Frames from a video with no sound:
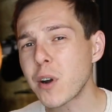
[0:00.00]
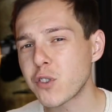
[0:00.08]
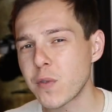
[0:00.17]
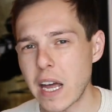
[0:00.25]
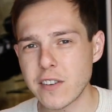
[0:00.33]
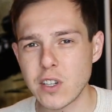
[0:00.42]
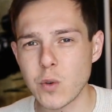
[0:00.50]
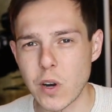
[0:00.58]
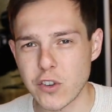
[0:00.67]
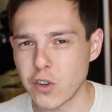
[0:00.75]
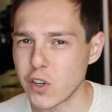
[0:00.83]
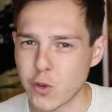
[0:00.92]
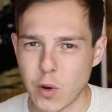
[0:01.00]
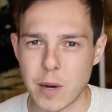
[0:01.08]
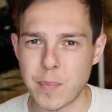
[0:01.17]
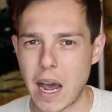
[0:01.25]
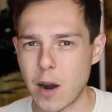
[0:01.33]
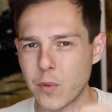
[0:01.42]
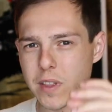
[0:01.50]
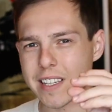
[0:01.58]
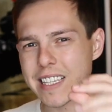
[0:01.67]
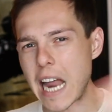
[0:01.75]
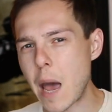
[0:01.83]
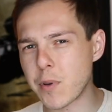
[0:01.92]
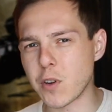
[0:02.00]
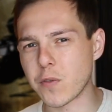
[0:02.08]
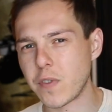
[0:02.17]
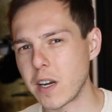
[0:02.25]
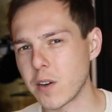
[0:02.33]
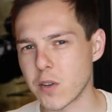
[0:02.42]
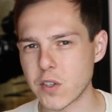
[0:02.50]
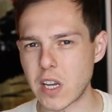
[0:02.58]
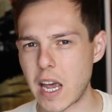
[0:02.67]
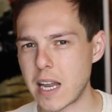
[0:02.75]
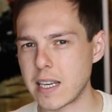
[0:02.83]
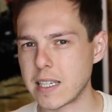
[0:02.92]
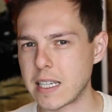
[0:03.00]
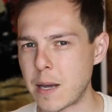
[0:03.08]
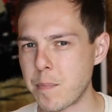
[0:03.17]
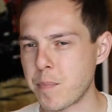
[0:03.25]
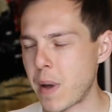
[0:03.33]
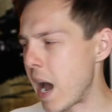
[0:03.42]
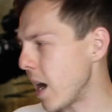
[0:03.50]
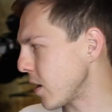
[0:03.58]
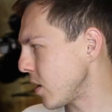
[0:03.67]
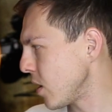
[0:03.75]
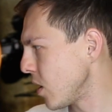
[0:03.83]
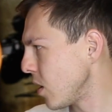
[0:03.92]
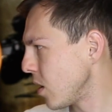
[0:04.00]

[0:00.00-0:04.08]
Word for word: much of that do you wish you could trade back with the snap of your fingers and get back